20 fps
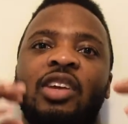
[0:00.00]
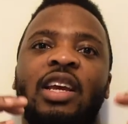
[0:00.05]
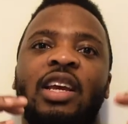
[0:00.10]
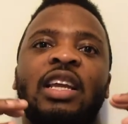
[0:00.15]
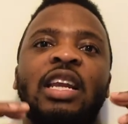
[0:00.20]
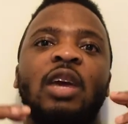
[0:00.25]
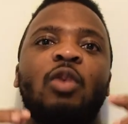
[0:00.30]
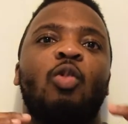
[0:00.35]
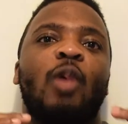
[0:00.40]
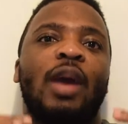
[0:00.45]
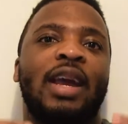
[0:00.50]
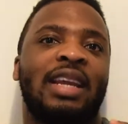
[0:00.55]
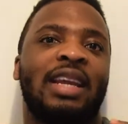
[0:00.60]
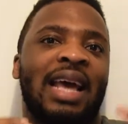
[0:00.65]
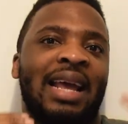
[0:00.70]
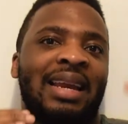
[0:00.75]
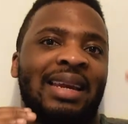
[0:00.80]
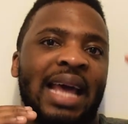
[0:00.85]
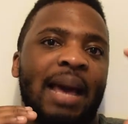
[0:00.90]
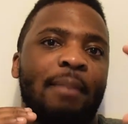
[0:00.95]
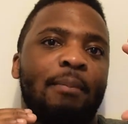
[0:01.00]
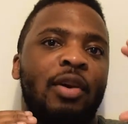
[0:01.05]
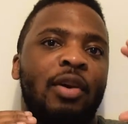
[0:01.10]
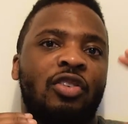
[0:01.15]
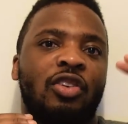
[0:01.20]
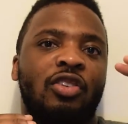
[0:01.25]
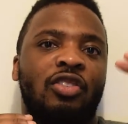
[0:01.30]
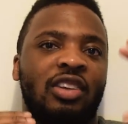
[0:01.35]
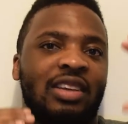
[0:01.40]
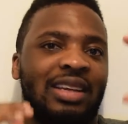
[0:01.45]
it in a way that
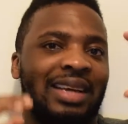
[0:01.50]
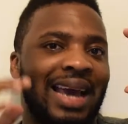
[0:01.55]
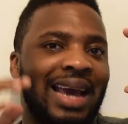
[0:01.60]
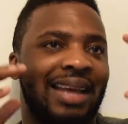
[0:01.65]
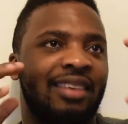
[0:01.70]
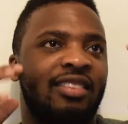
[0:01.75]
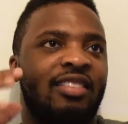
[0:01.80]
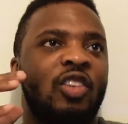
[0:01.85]
message can